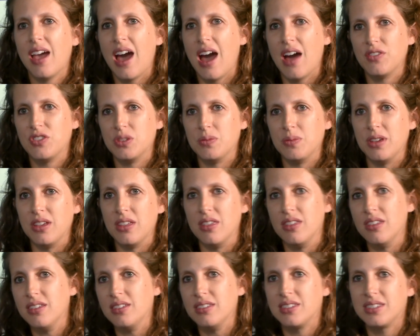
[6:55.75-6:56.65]
have to be
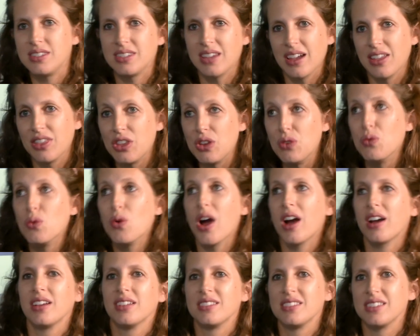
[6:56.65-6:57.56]
the
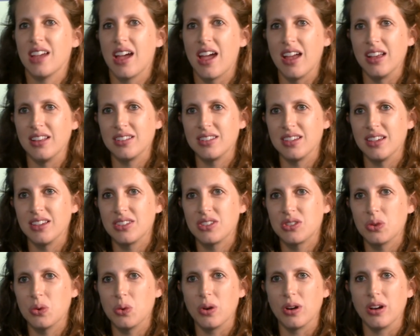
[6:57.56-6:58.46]
rocket
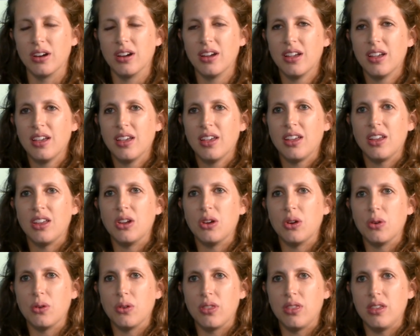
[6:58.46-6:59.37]
scientist or
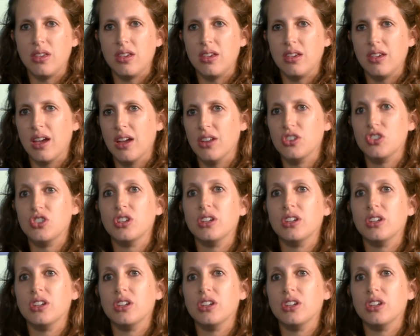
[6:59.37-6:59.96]
the